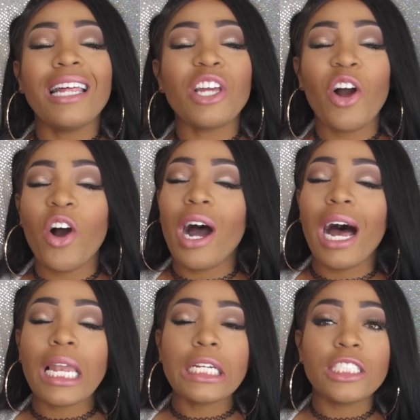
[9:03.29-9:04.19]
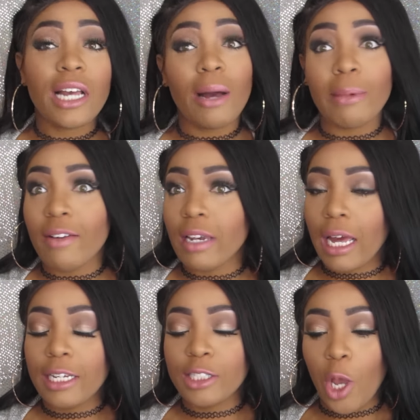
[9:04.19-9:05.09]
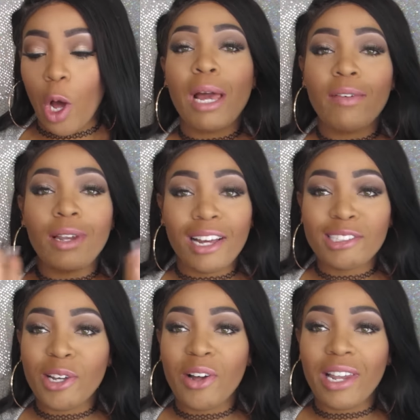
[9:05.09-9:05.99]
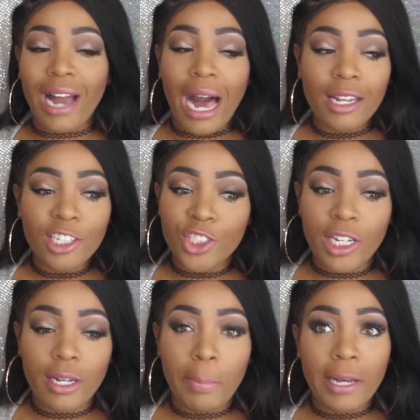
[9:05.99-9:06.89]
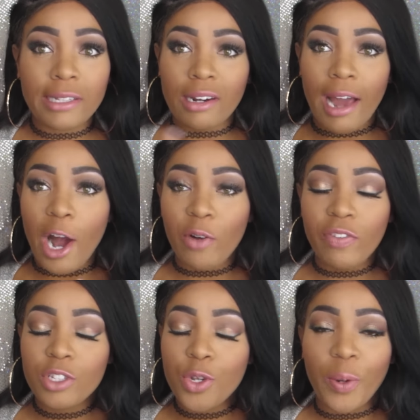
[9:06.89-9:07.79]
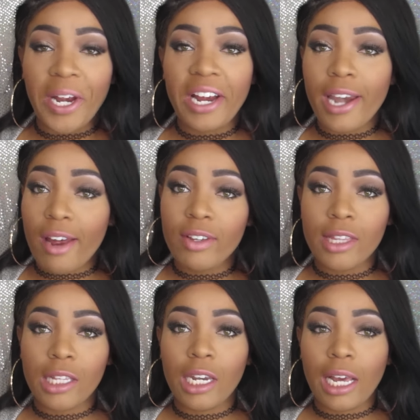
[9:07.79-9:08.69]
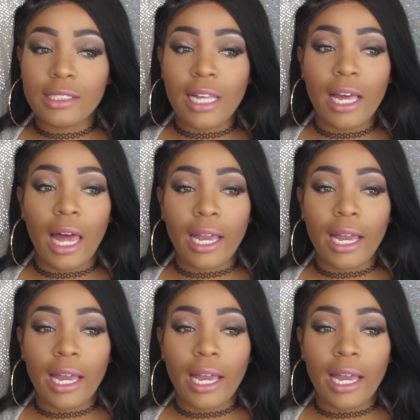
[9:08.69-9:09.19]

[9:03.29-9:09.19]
Y'all, I'm not even lying to y'all. Like, I legit picked out an outfit to wear and everything the next day.